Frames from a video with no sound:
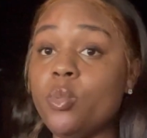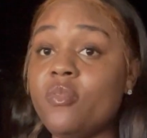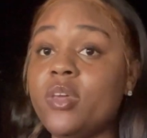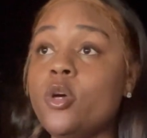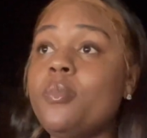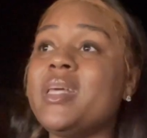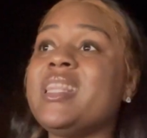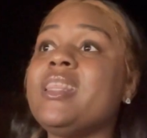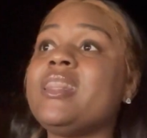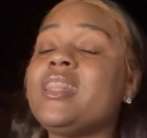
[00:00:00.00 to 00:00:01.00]
revealed but
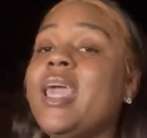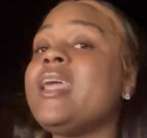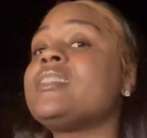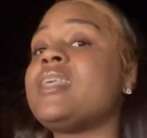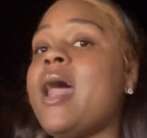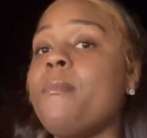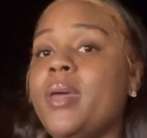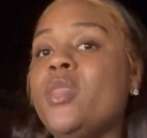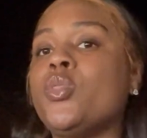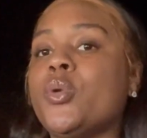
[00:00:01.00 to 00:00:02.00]
things that I've
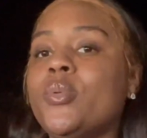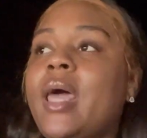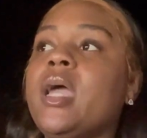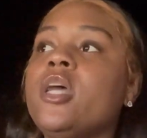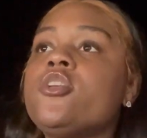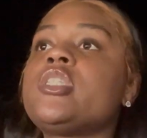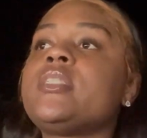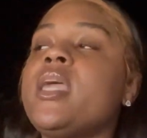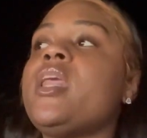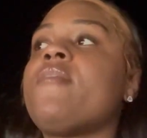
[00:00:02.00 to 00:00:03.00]
been through like
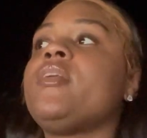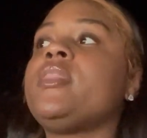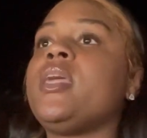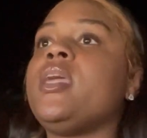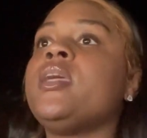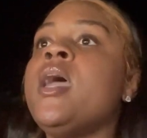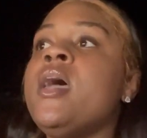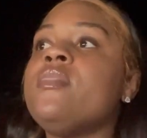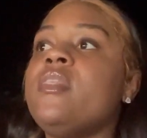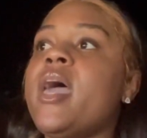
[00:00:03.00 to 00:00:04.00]
understand everything
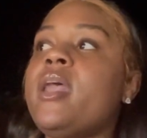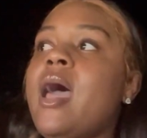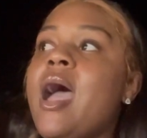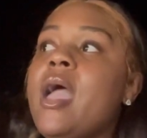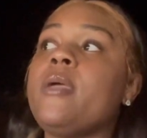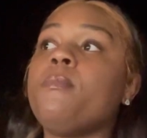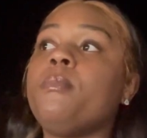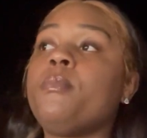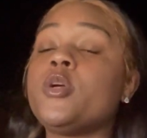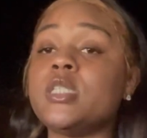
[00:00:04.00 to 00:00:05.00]
that I
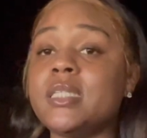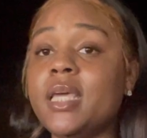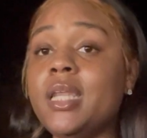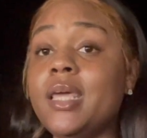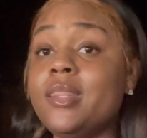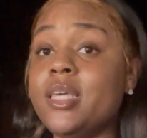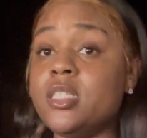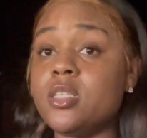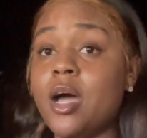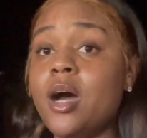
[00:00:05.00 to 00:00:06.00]
present in
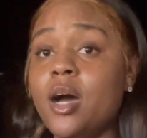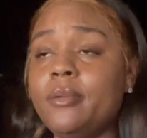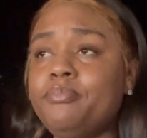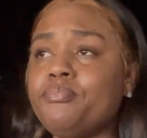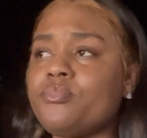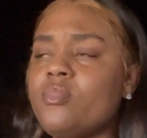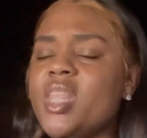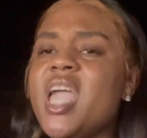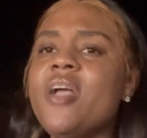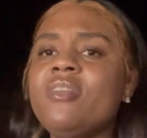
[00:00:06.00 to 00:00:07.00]
these um
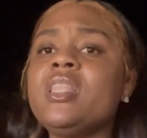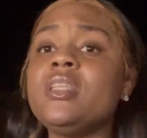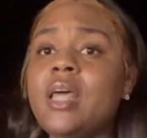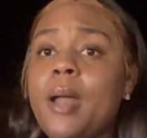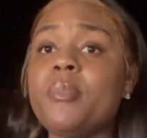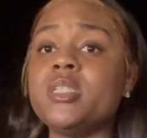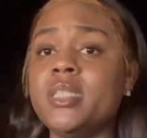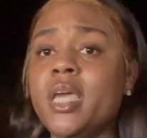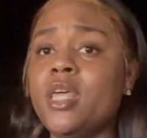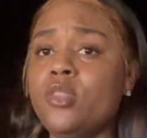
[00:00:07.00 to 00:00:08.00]
everything that I
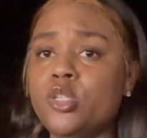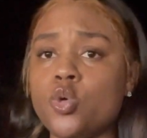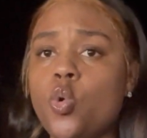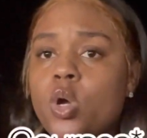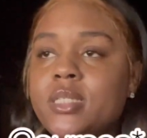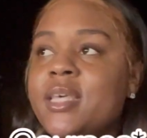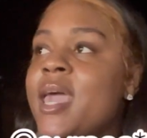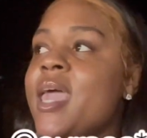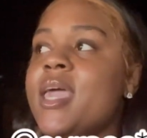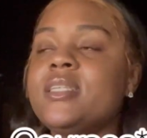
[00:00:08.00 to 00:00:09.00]
present in these course
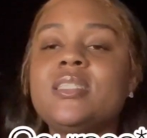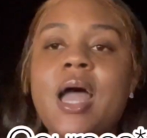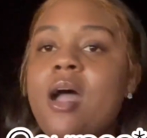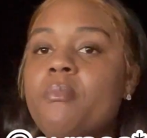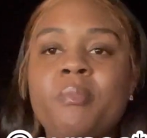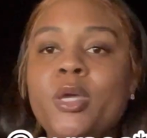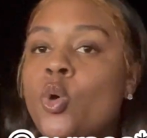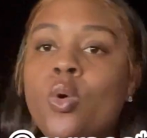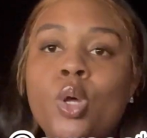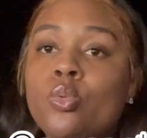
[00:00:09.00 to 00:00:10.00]
is not me
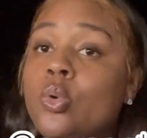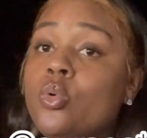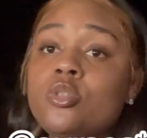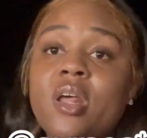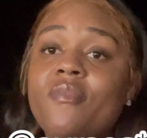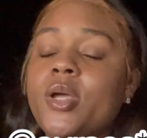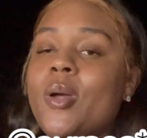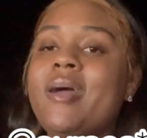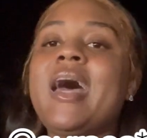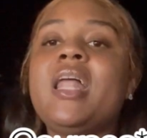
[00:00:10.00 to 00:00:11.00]
going on Google trying to figure
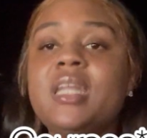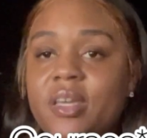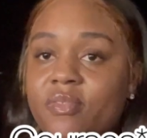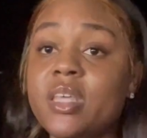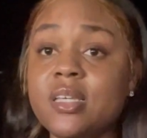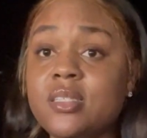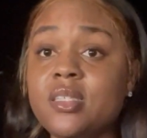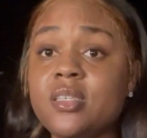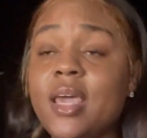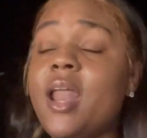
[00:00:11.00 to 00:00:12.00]
out. I live
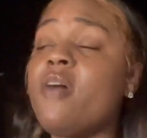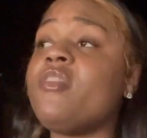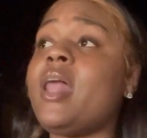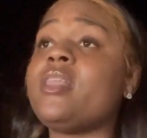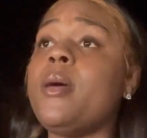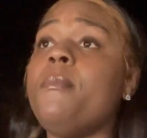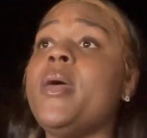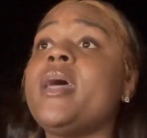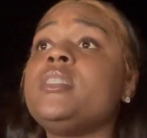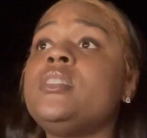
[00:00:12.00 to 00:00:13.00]
this. And I feel like the
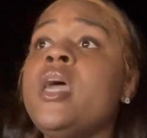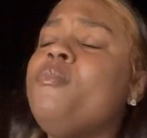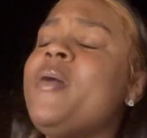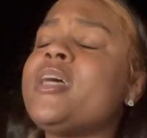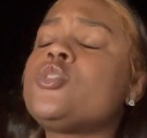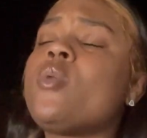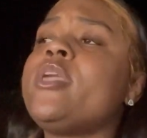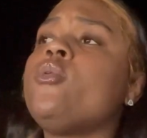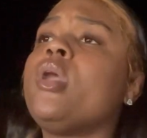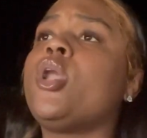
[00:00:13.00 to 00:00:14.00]
best best way
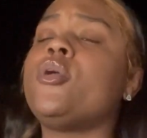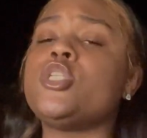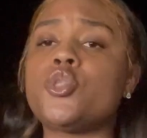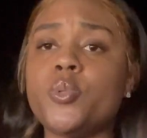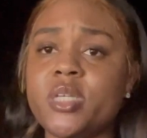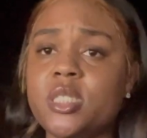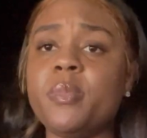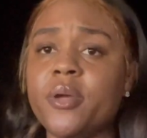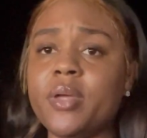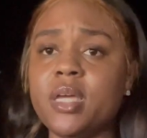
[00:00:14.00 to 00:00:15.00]
you can learn is through
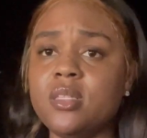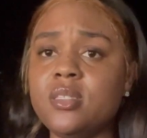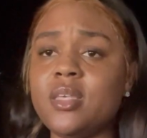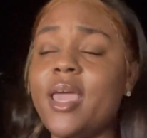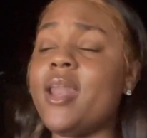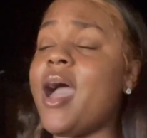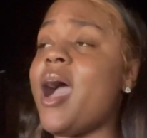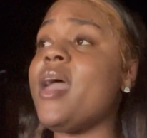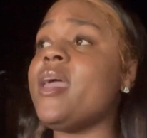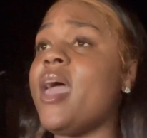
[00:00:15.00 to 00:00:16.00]
experience. And
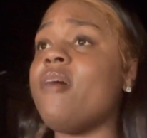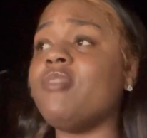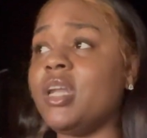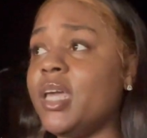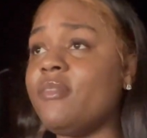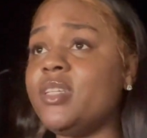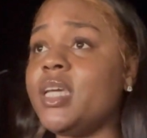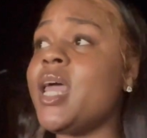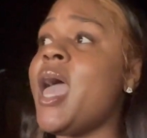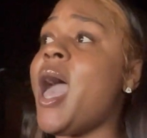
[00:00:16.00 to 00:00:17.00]
I have lived
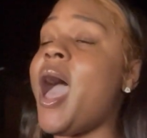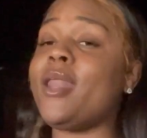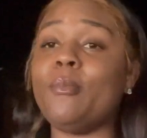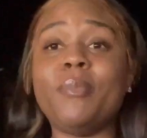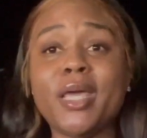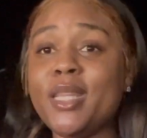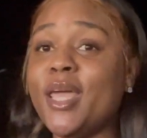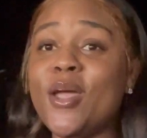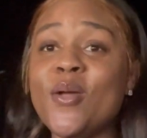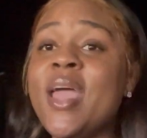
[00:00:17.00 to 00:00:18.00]
it. I didn't been
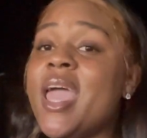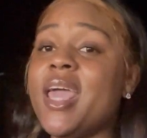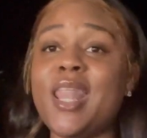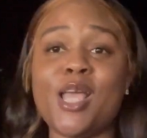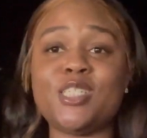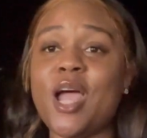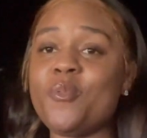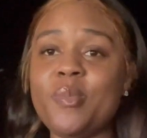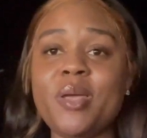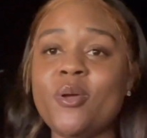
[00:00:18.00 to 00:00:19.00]
there. And like John
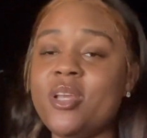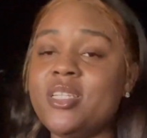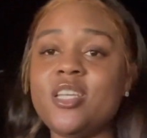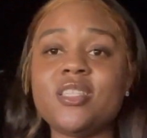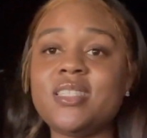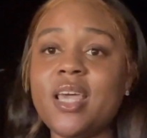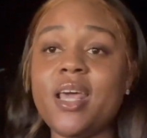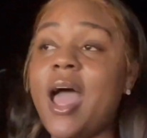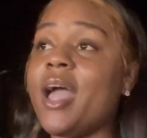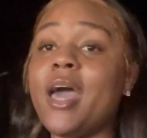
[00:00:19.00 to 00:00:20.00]
Ramirez said,
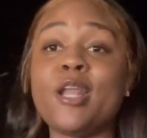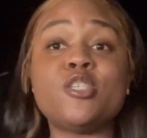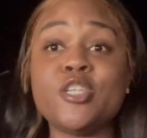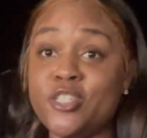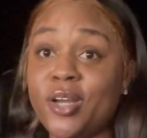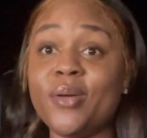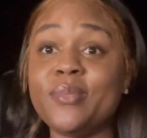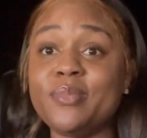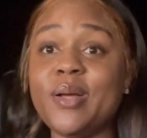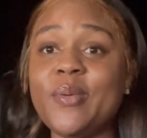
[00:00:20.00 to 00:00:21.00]
I got a t-shirt.
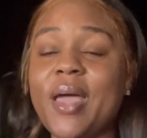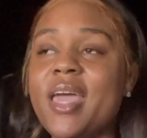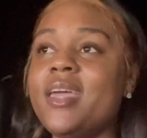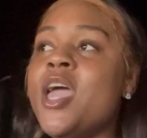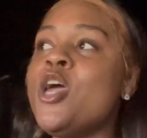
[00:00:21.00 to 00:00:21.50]
Okay.